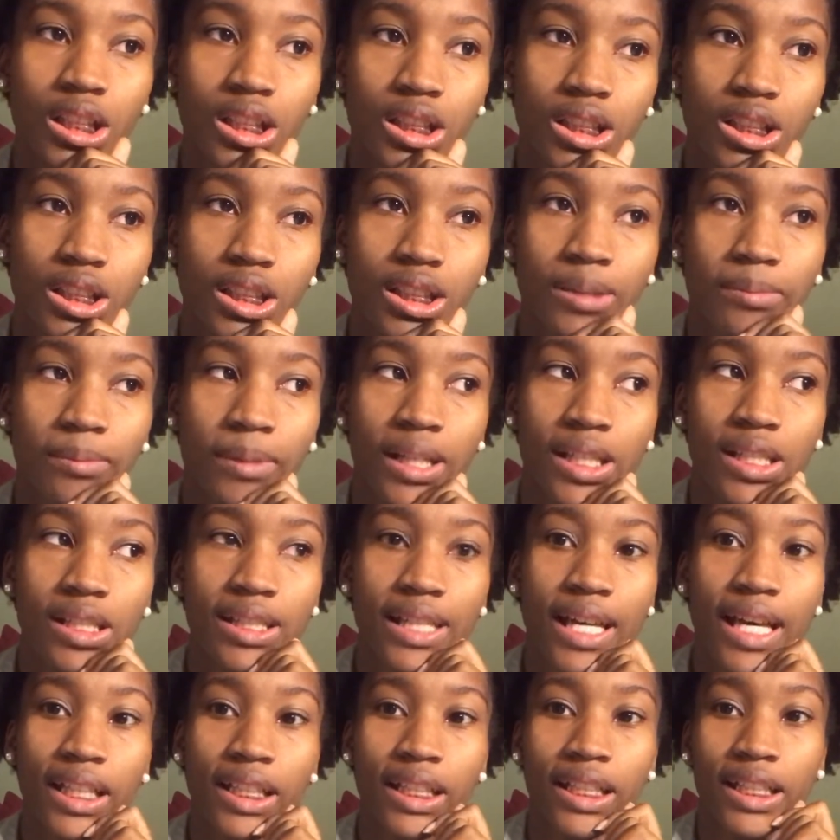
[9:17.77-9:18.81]
to get my
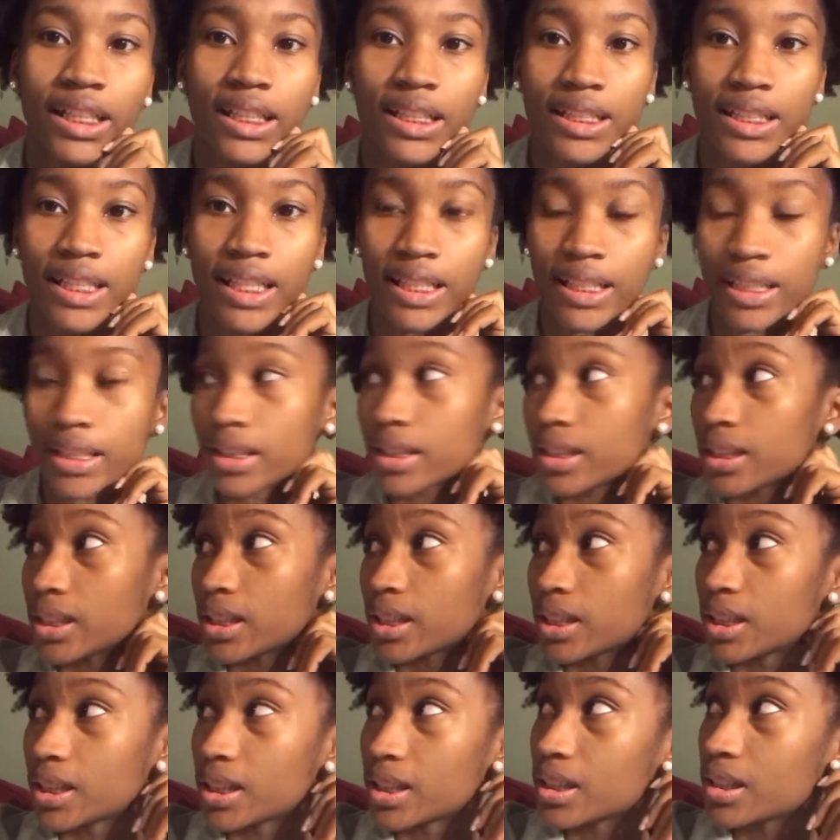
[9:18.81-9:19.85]
salad intake
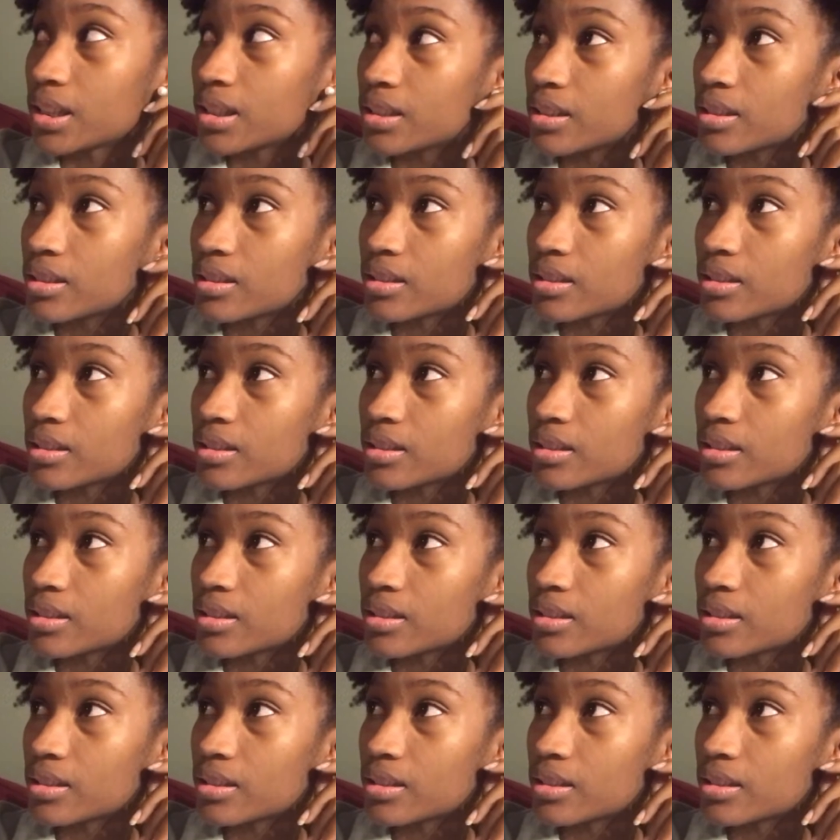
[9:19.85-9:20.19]
in.